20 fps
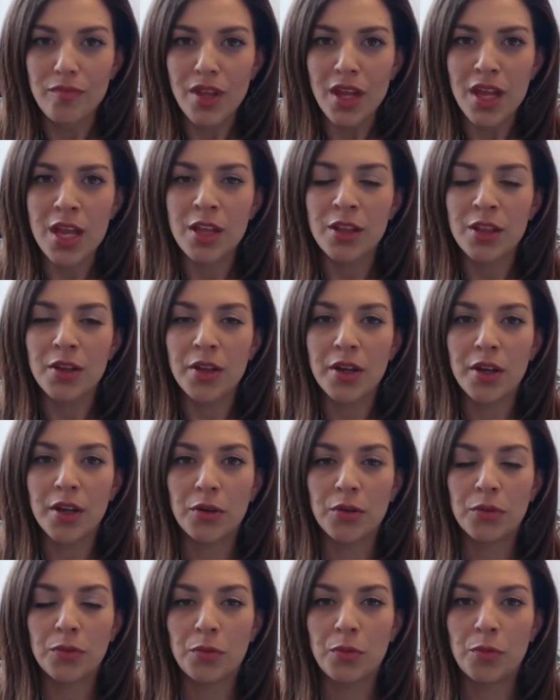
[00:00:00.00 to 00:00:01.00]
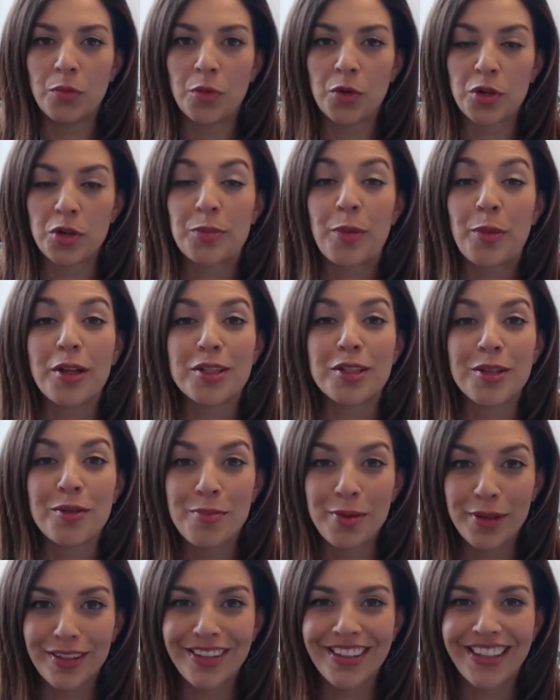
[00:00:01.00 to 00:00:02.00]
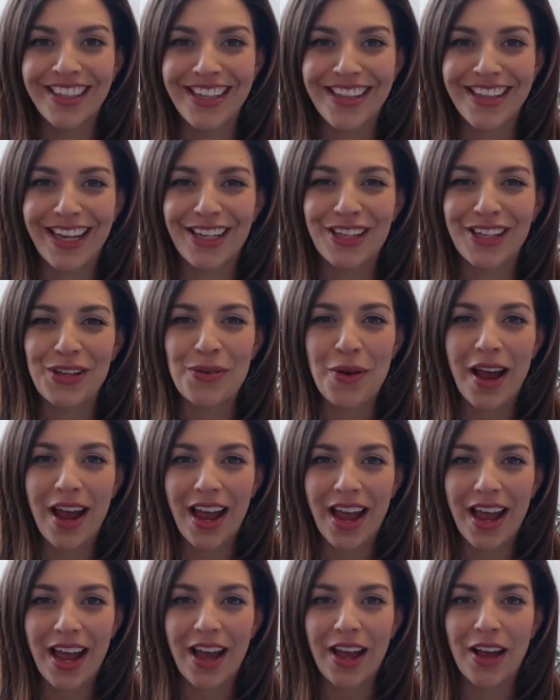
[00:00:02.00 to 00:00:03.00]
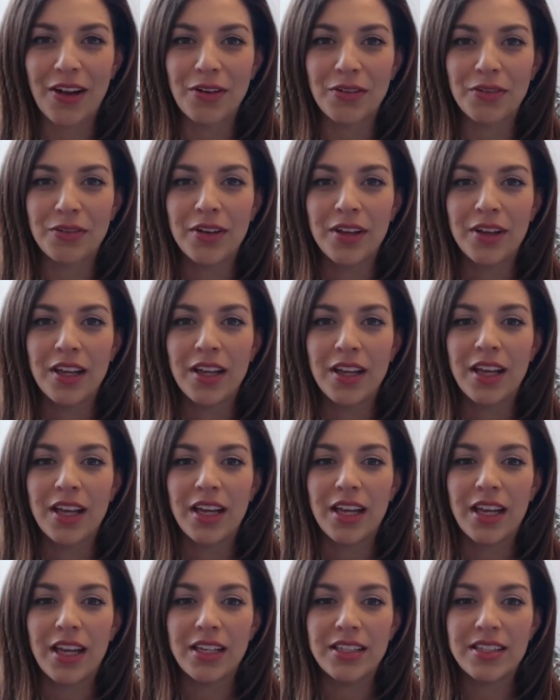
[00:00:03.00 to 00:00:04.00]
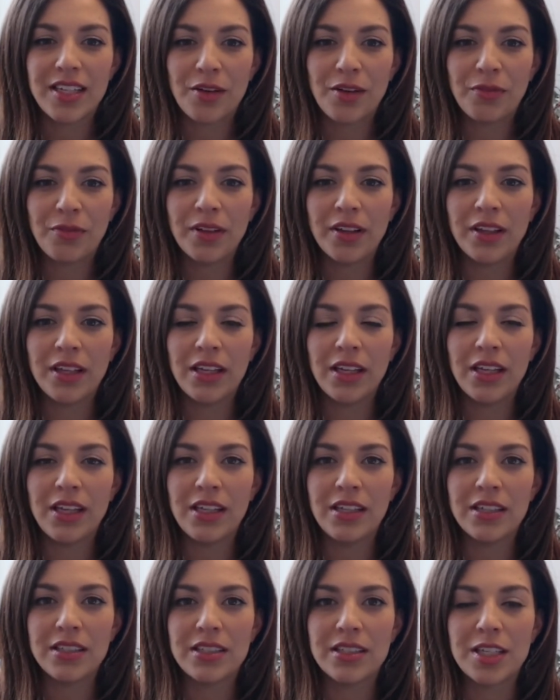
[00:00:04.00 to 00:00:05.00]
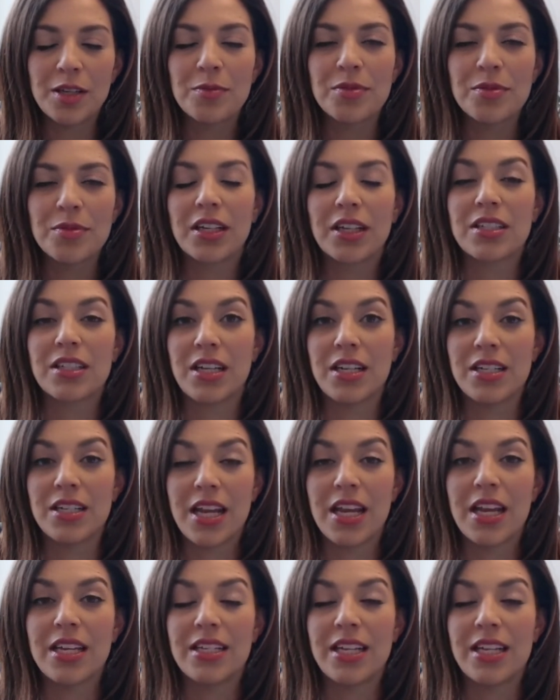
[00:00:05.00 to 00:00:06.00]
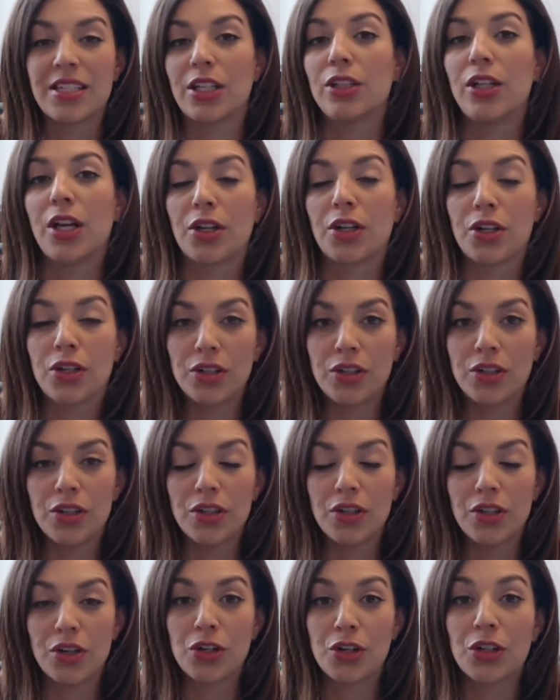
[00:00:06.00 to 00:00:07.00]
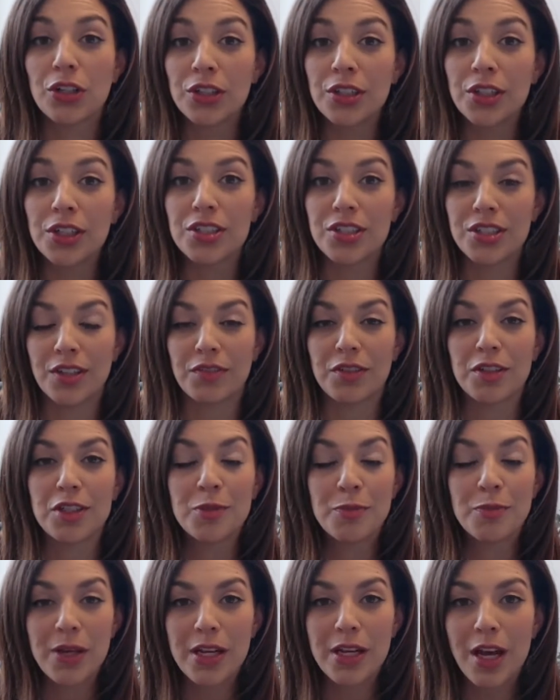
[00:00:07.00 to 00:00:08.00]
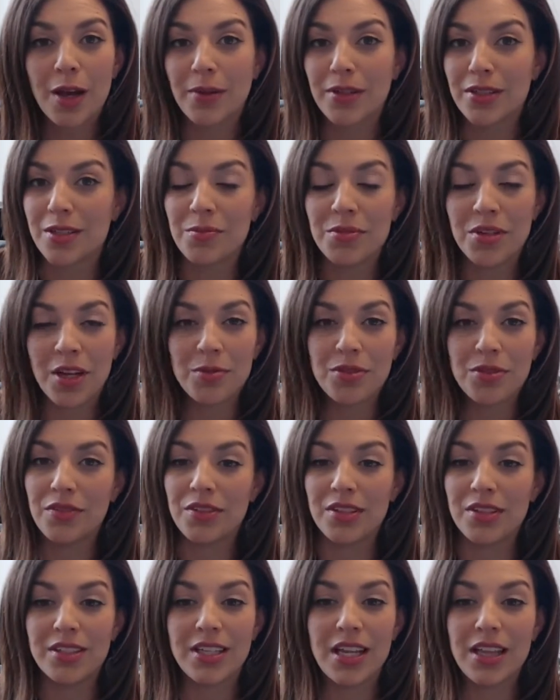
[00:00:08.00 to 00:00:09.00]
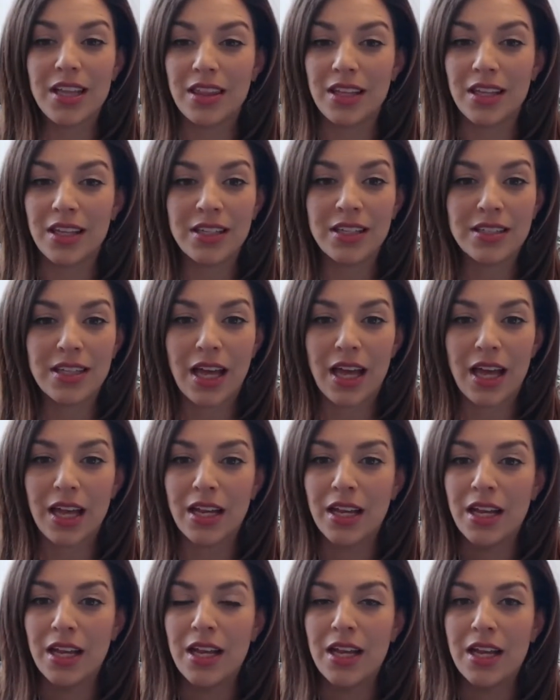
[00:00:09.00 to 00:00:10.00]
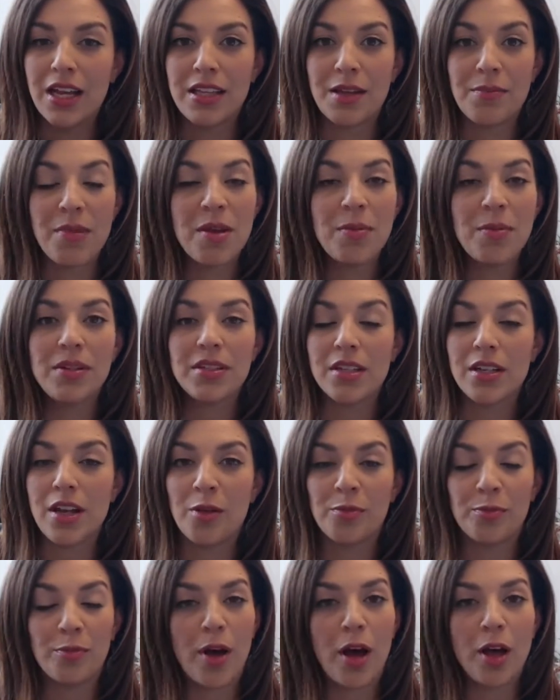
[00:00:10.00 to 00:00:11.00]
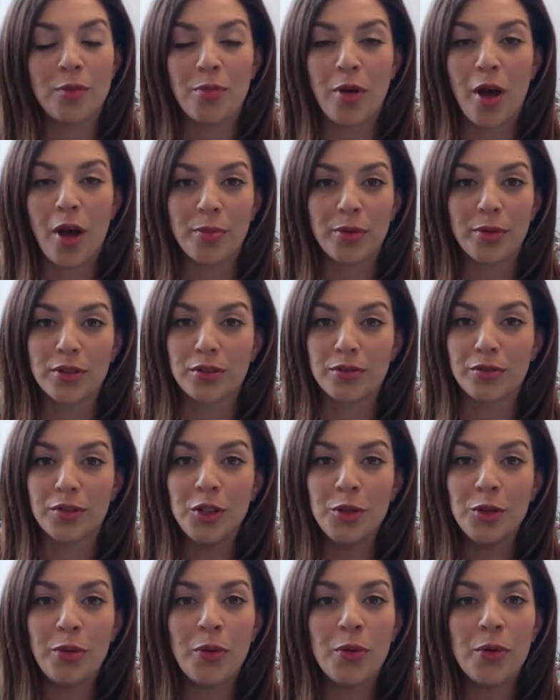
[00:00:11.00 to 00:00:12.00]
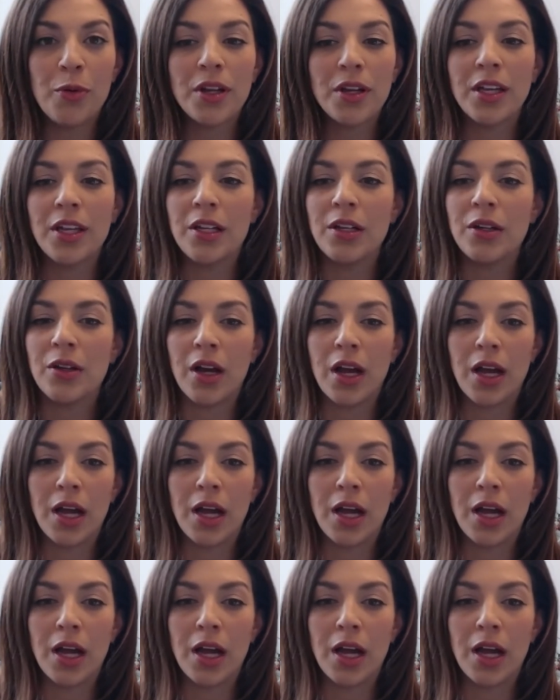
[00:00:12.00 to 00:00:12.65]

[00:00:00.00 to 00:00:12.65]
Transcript: and the responsibility that you have, it definitely seems like it takes a lot of courage to have to speak up, because sometimes you have to say things that maybe is an unpopular viewpoint,